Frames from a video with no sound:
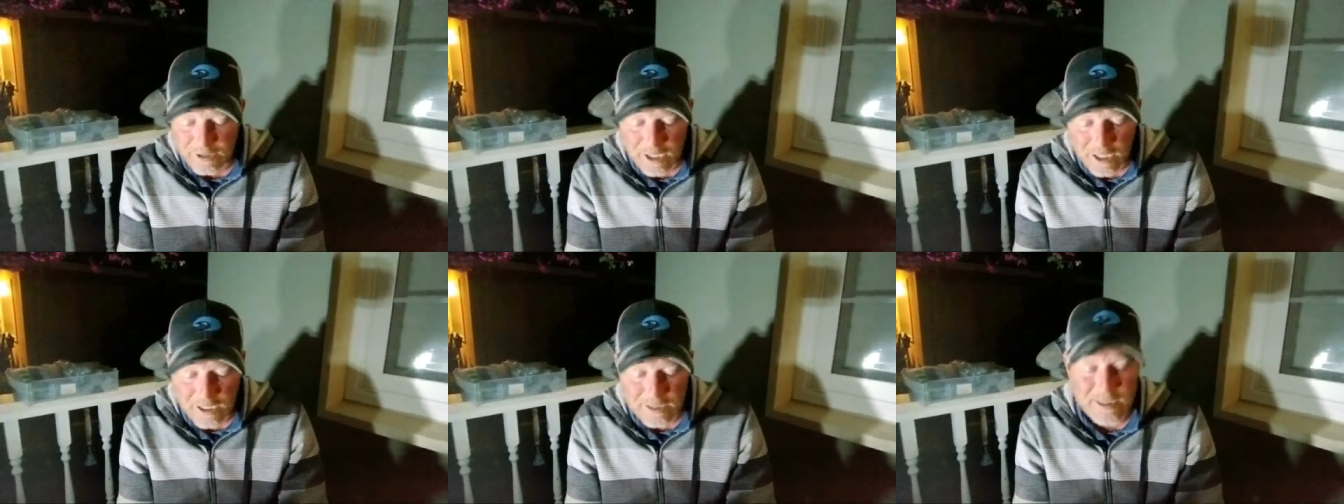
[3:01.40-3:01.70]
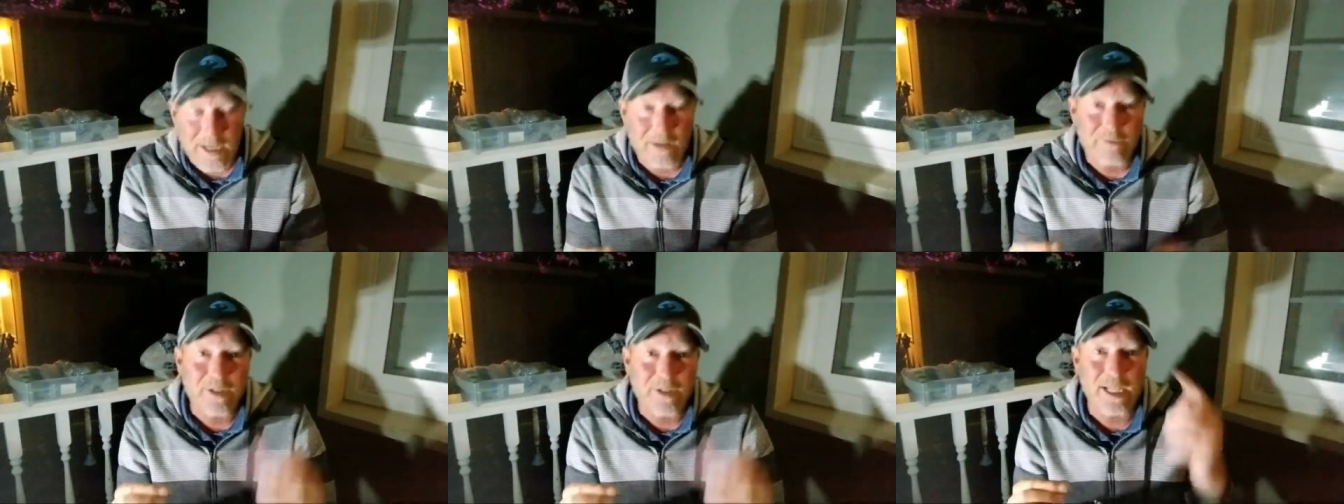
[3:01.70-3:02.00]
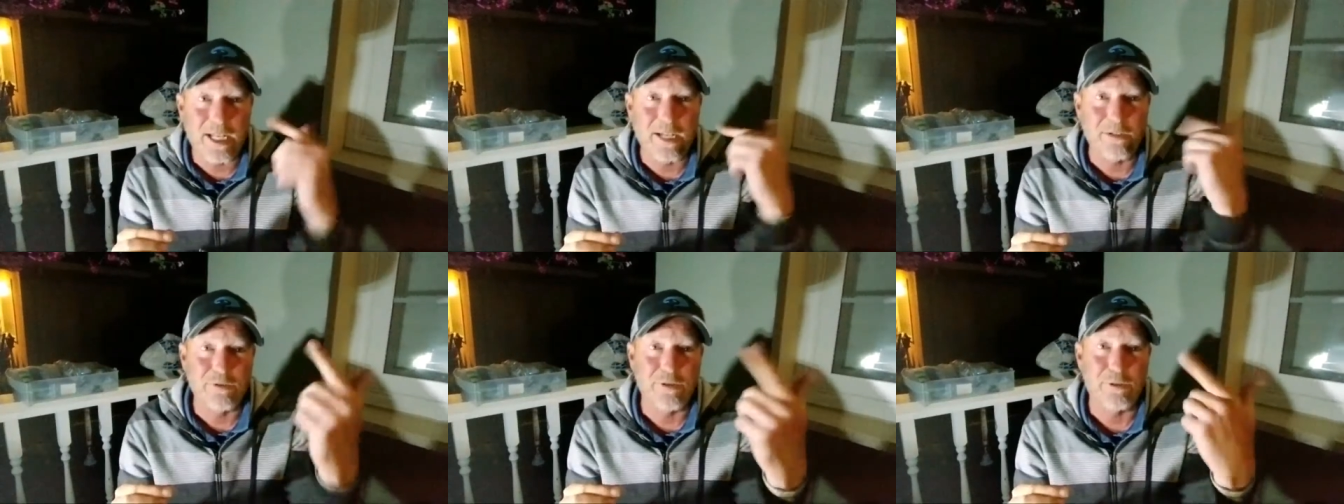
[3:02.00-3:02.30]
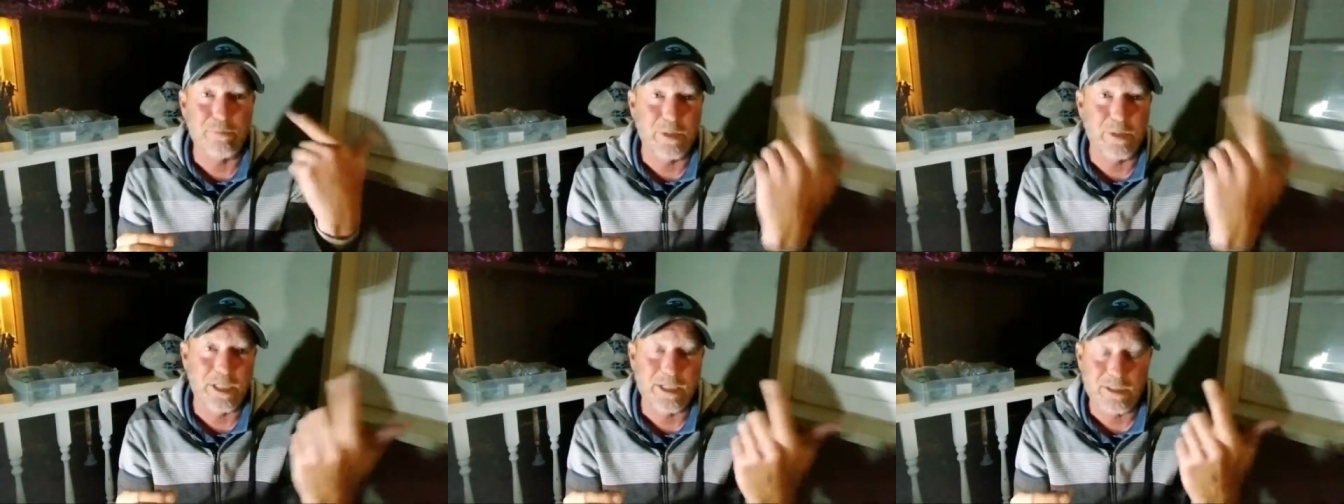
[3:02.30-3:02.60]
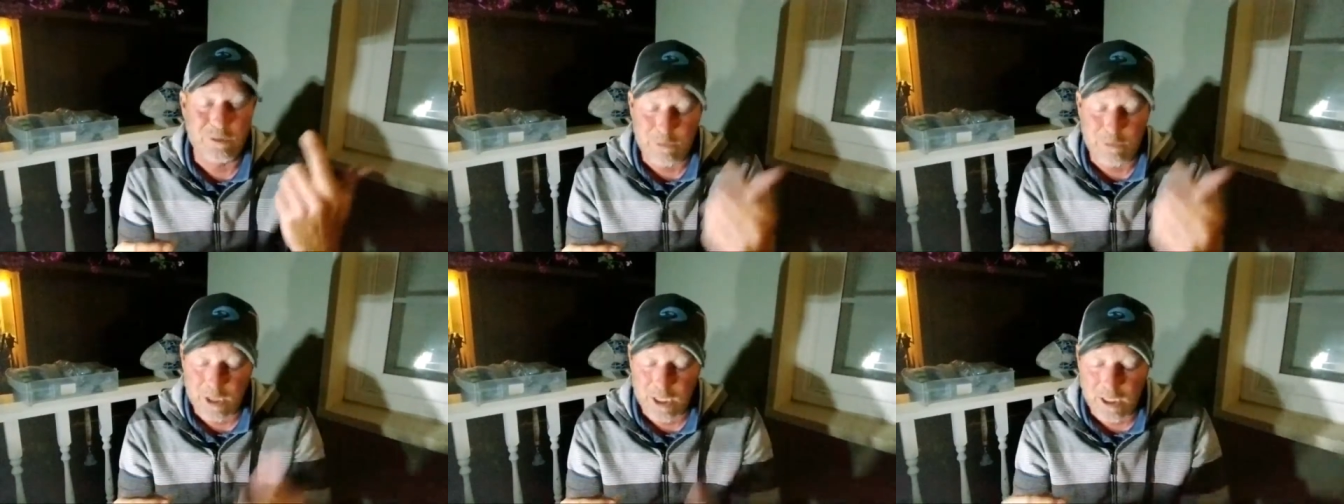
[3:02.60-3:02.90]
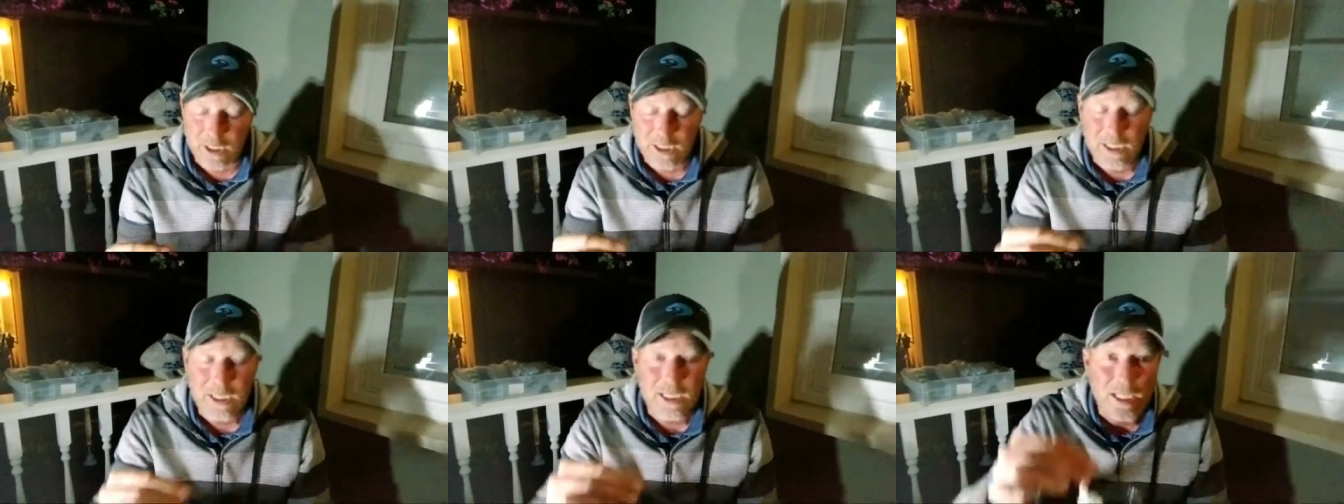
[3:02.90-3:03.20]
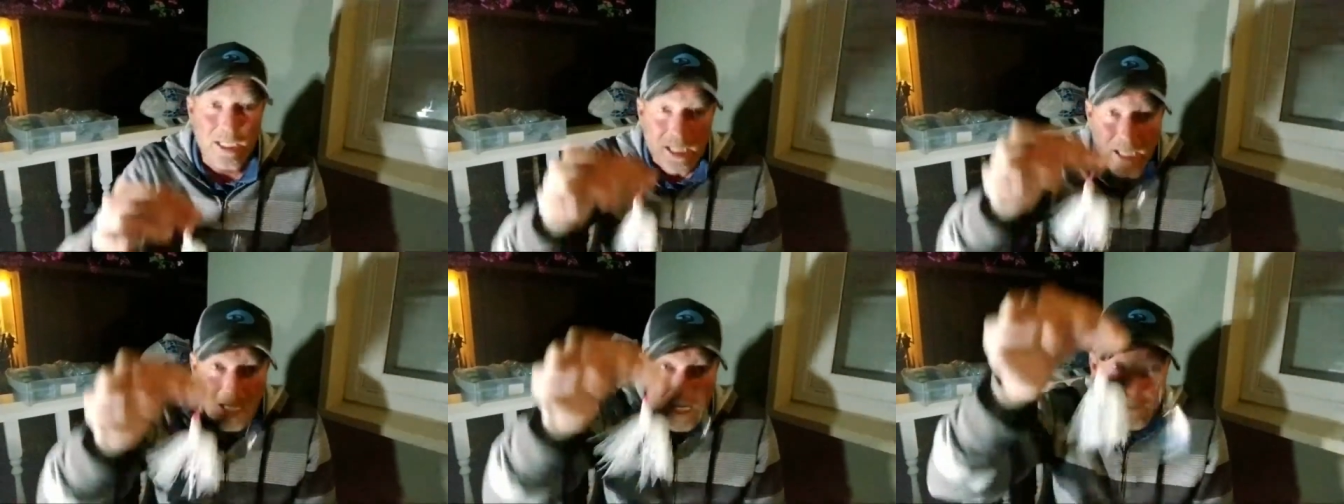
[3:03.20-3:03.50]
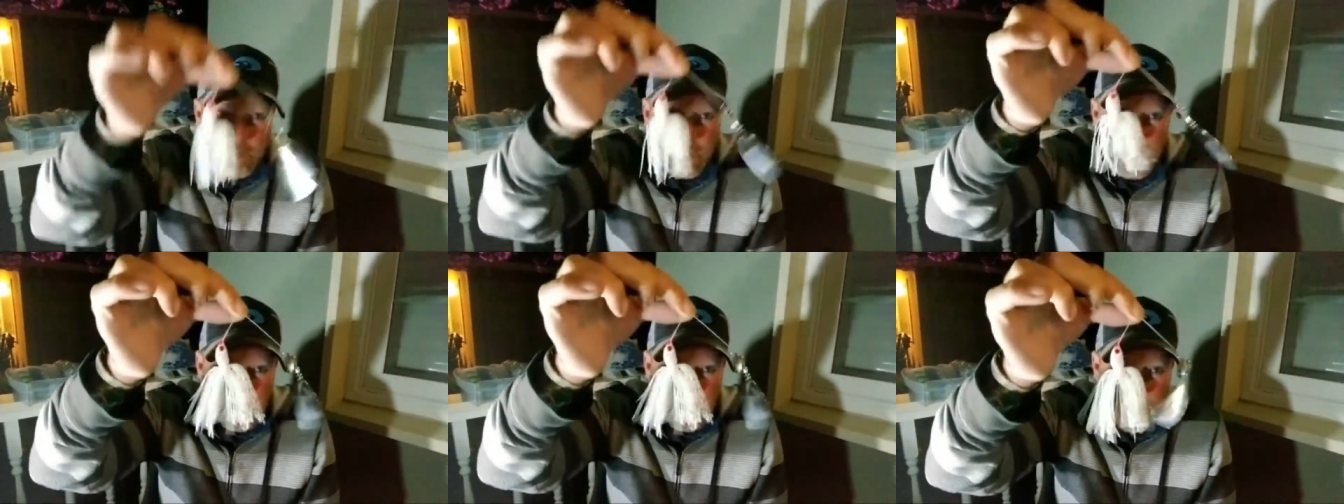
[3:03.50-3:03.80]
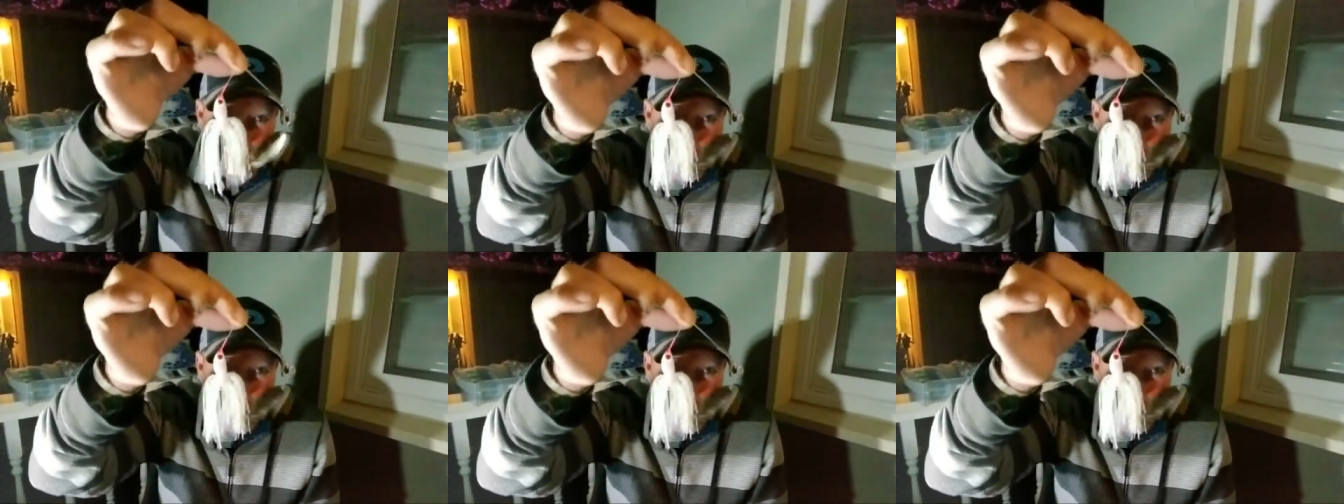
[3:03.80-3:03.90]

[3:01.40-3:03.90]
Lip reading: not as heavy. They don't spin as well. I mean, these are